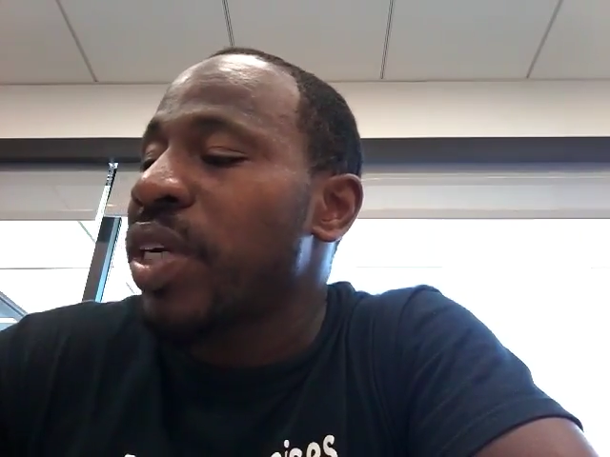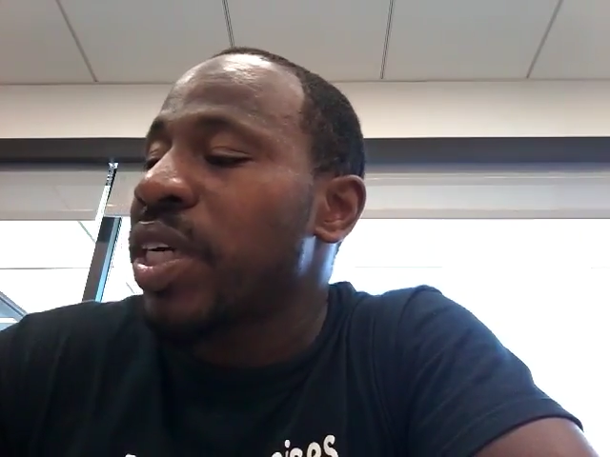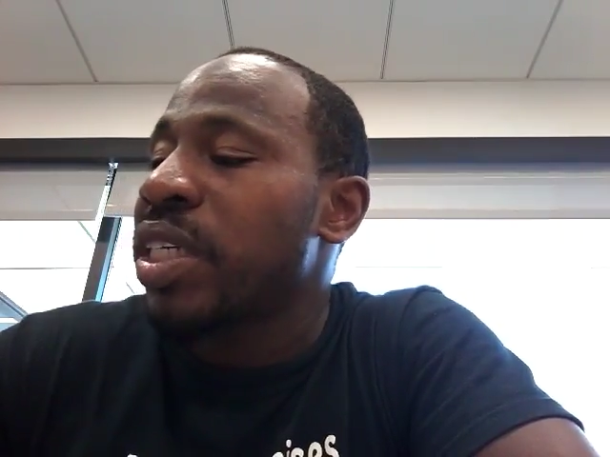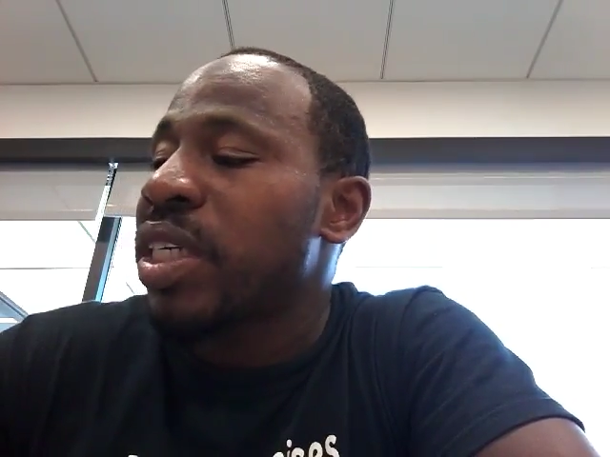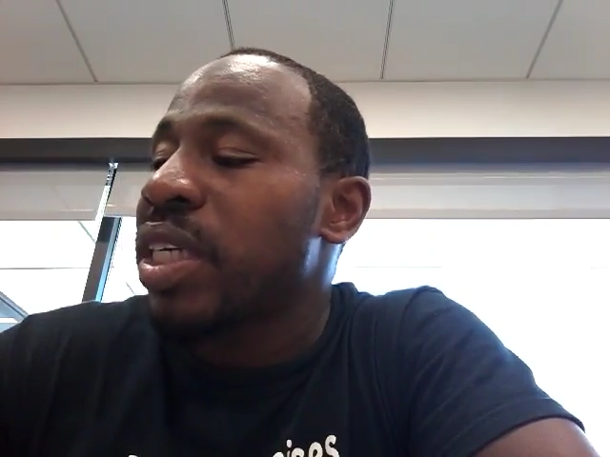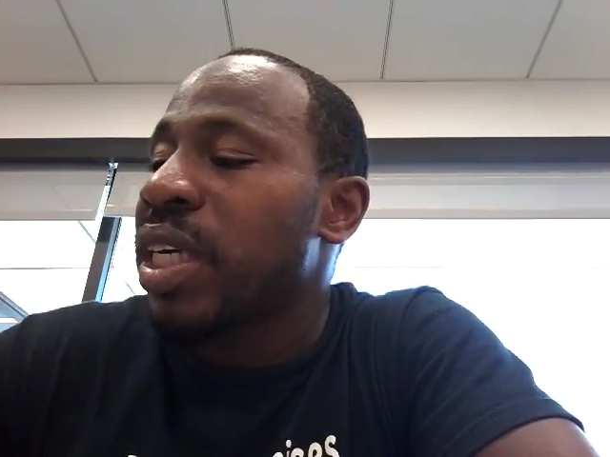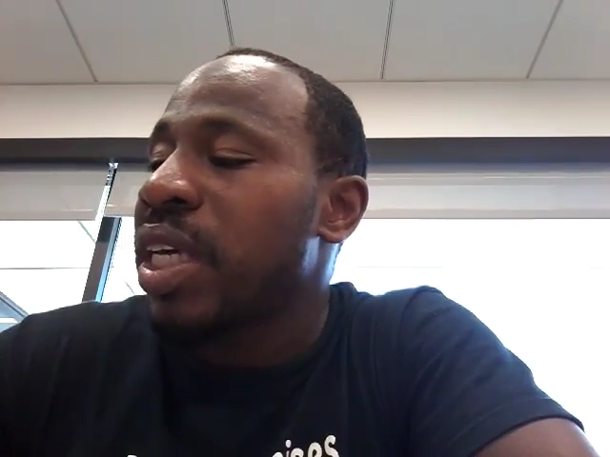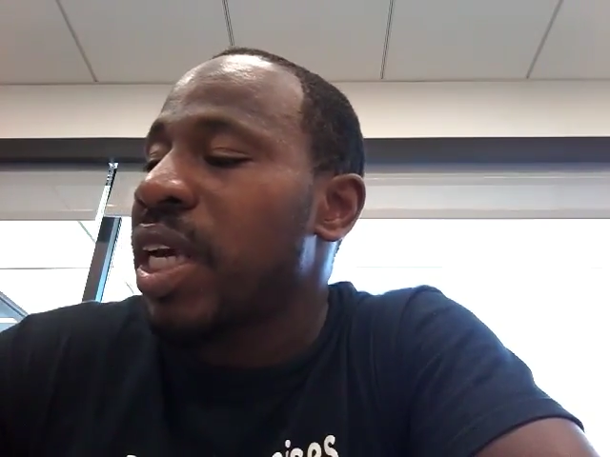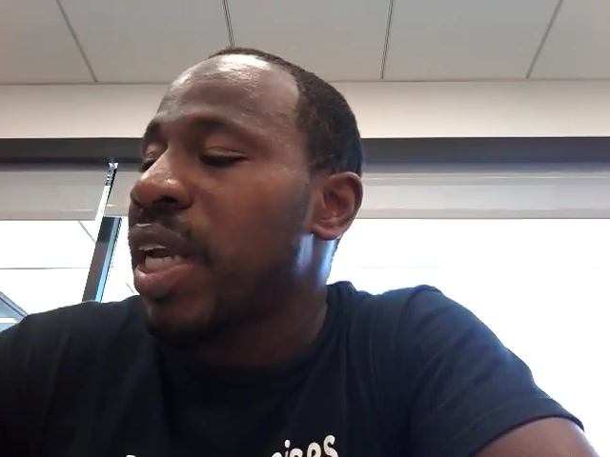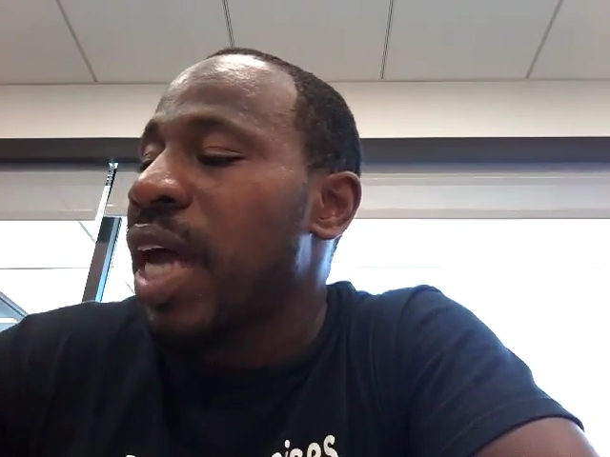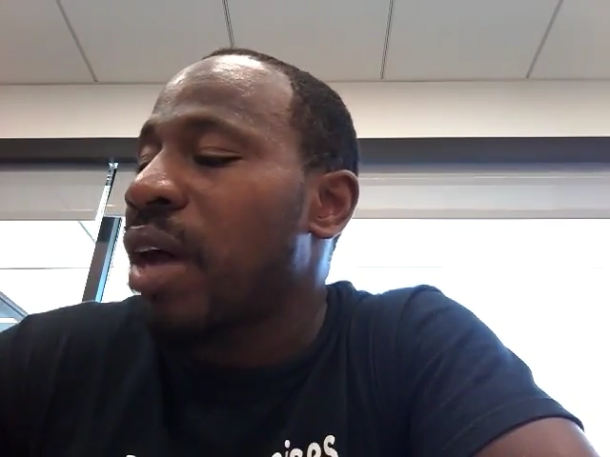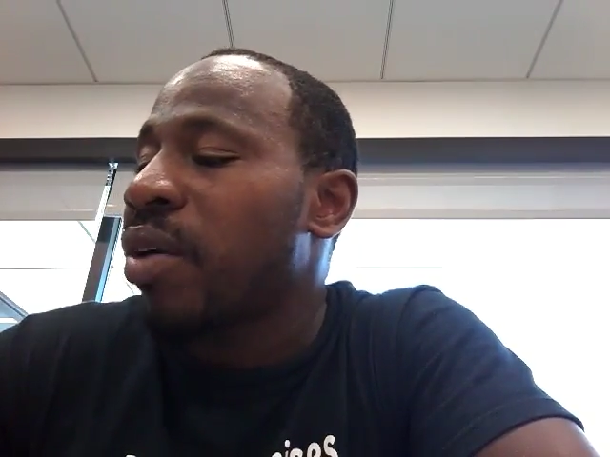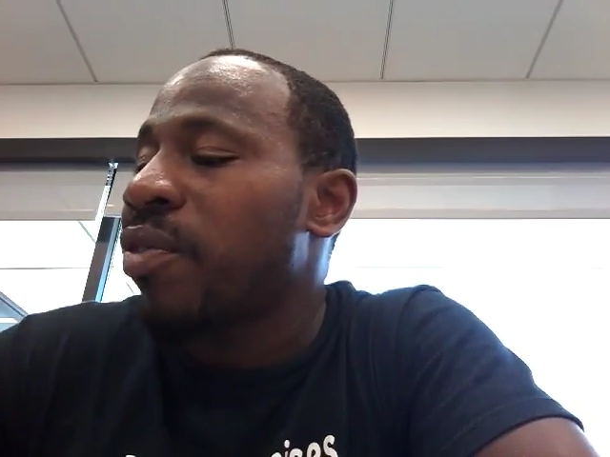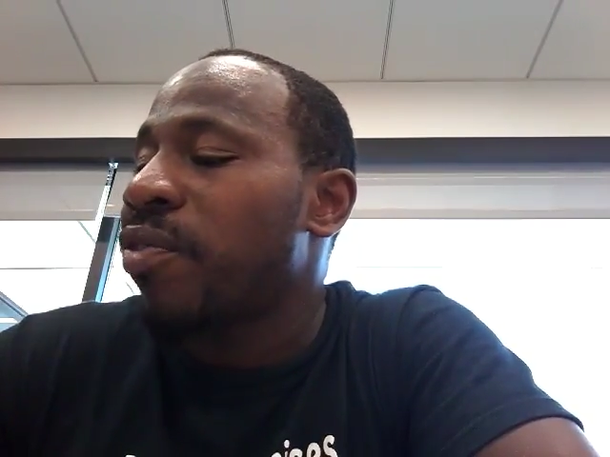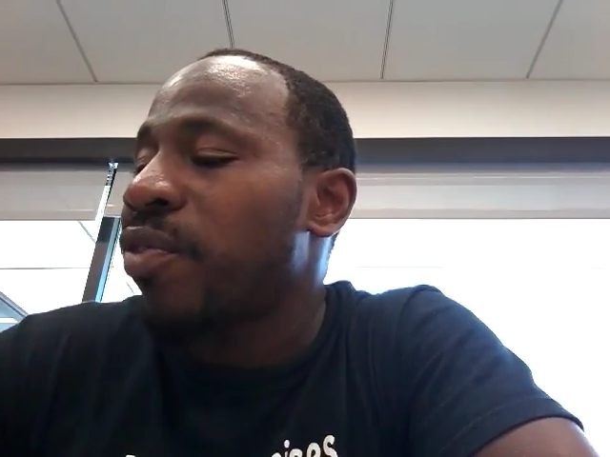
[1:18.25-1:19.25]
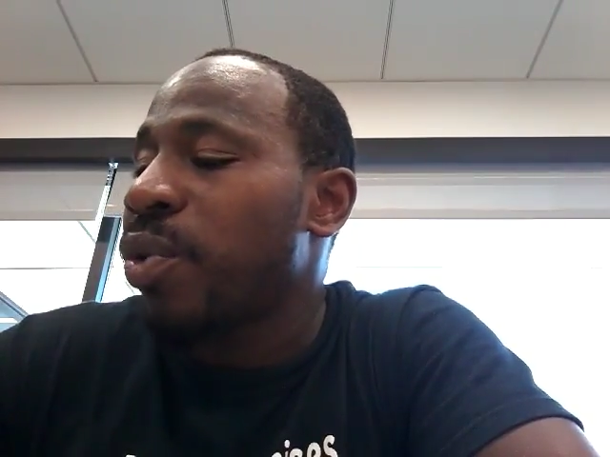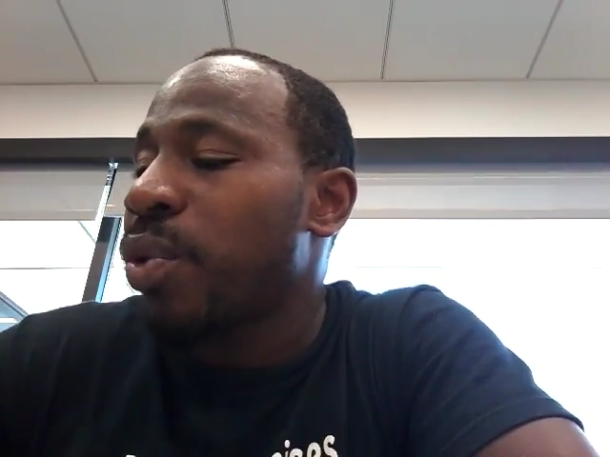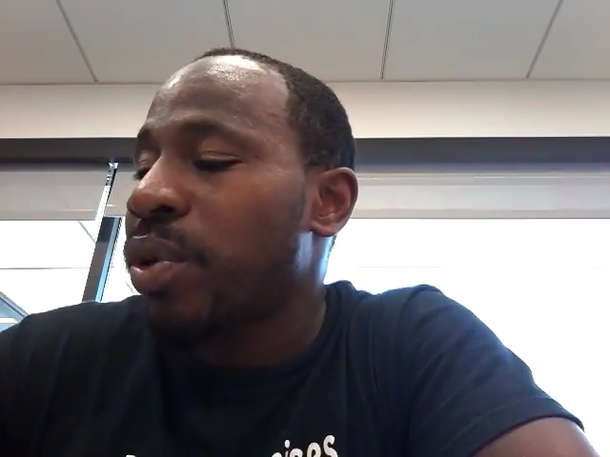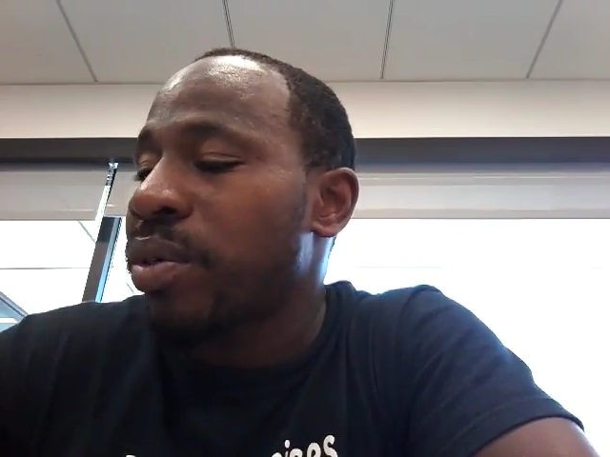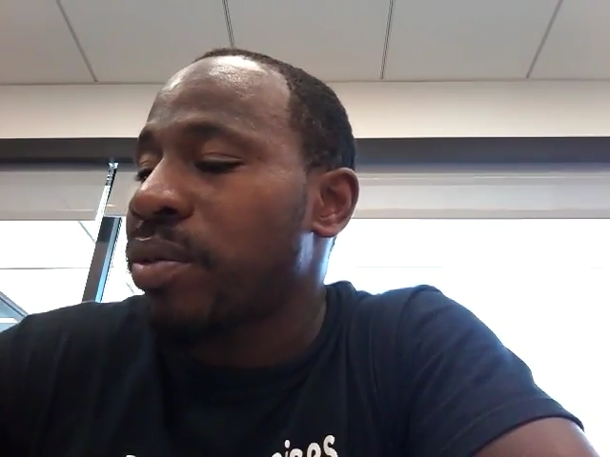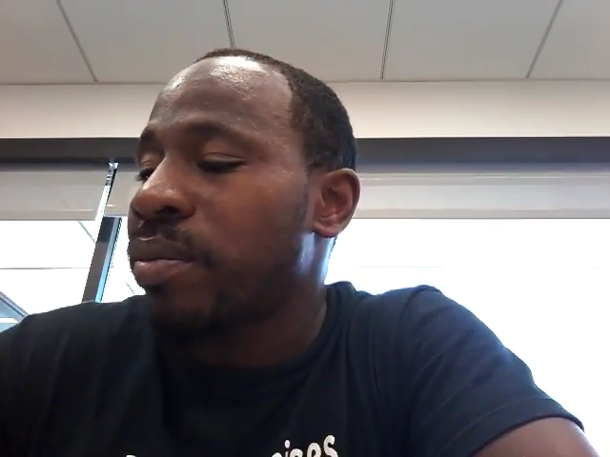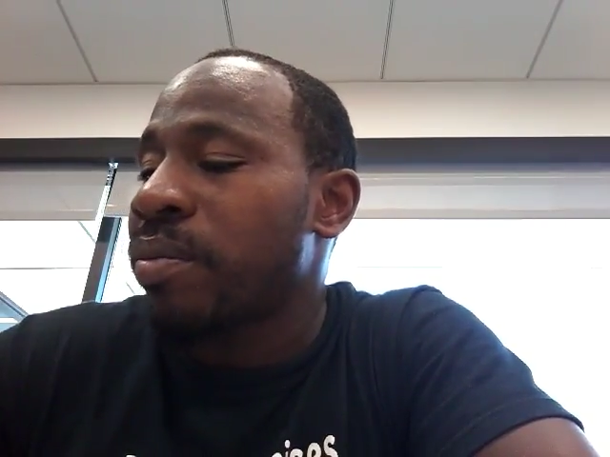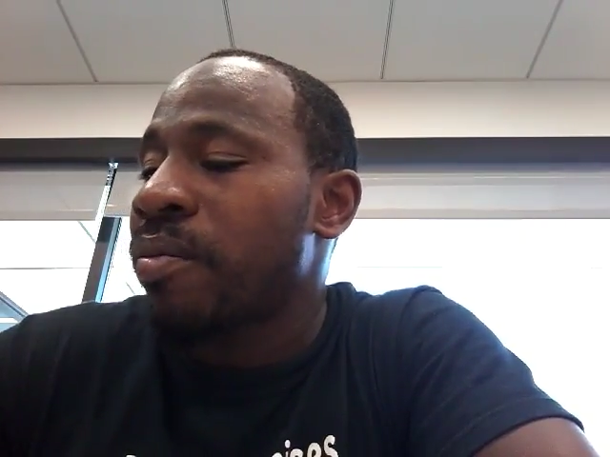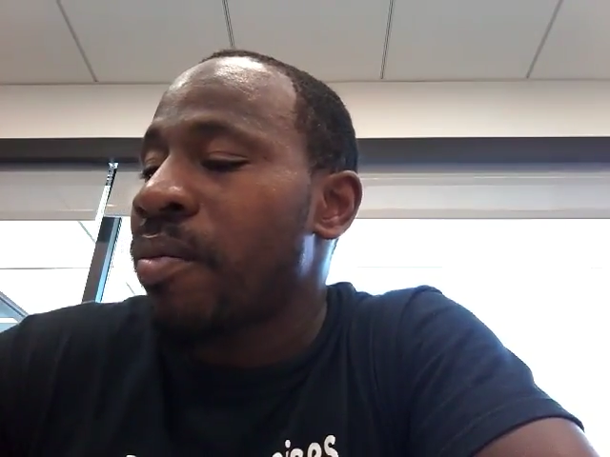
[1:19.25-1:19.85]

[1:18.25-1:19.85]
rich, get out of Florida.